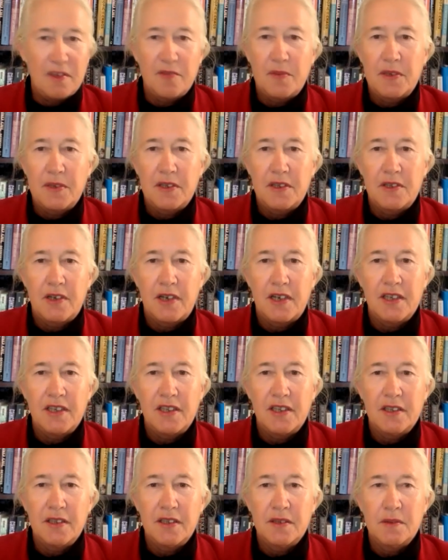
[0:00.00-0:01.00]
have been trying
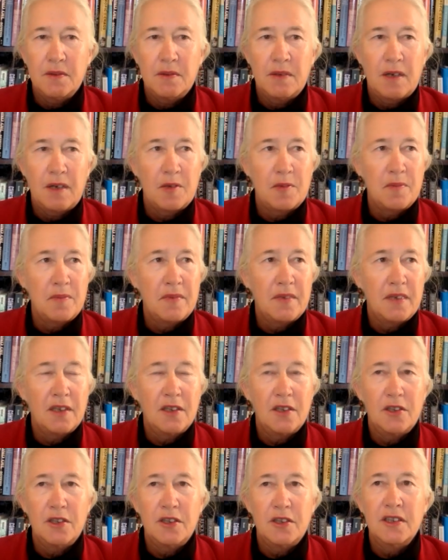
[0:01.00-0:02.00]
to um,
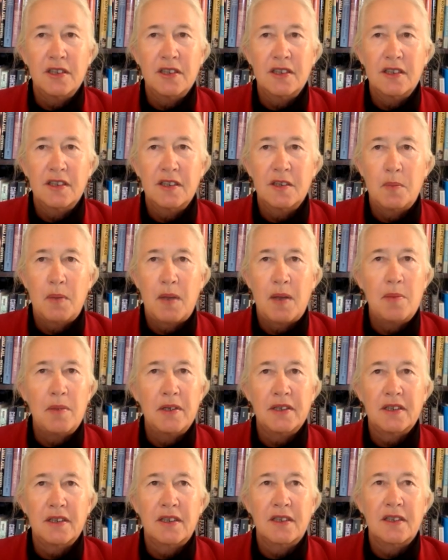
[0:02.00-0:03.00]
alert the
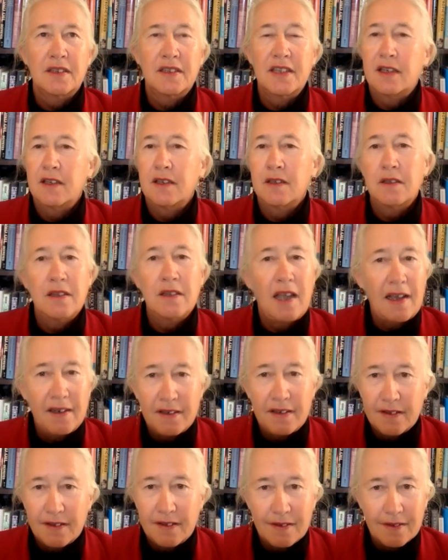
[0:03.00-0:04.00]
public that are a lot